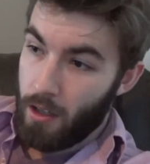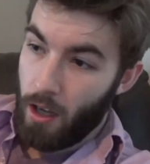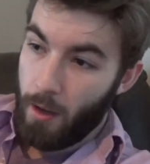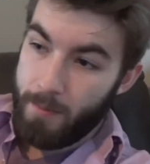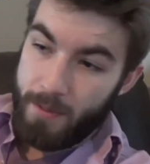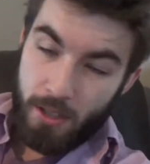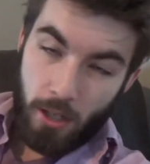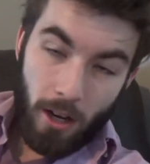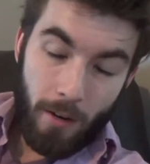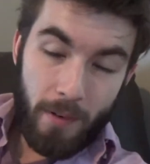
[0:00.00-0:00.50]

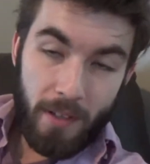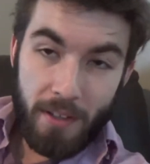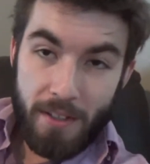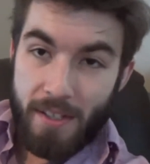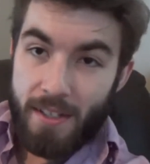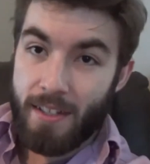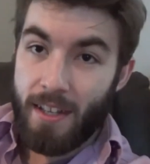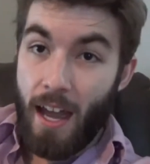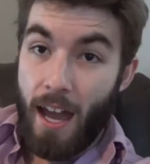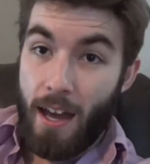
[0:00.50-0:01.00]
observing the
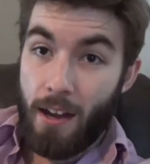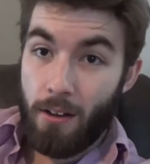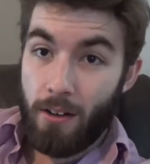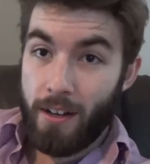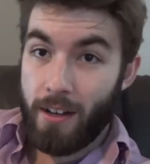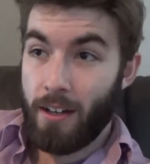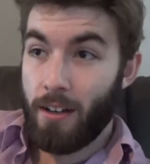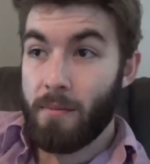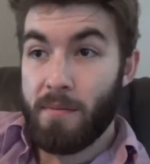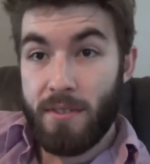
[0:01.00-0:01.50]

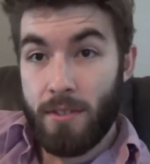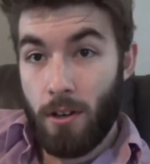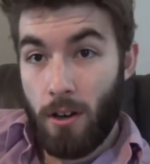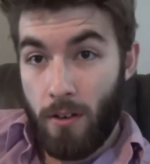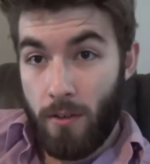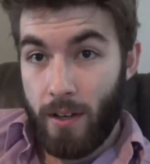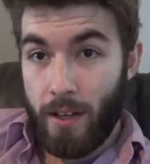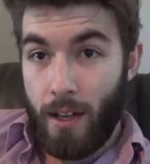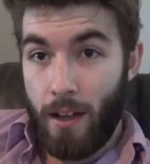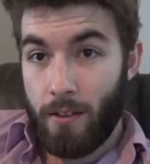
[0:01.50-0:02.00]
scattering and
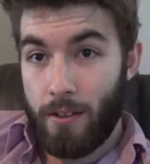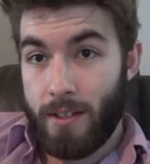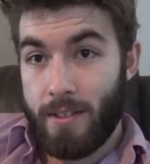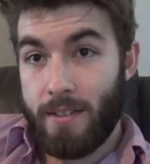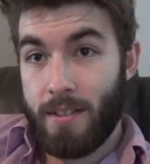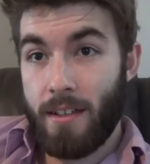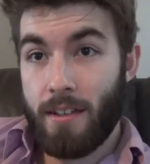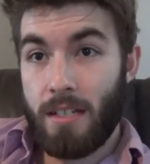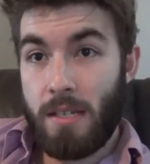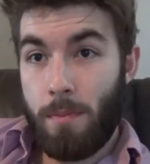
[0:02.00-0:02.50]
observing how
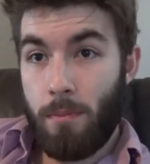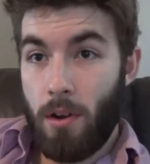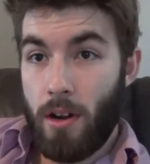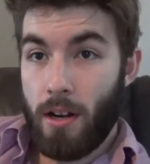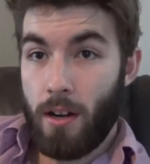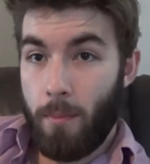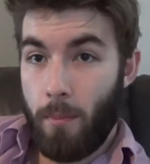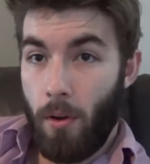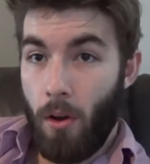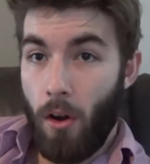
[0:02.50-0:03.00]
these things
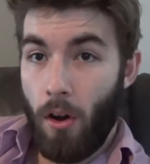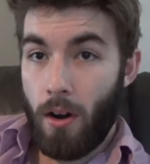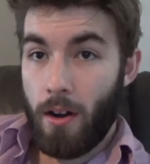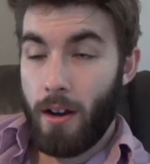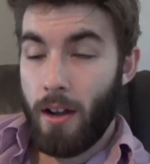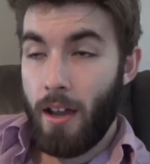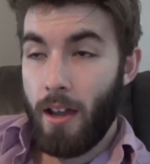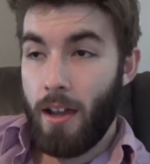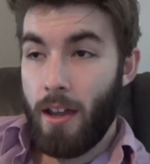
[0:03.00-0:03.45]
break apart,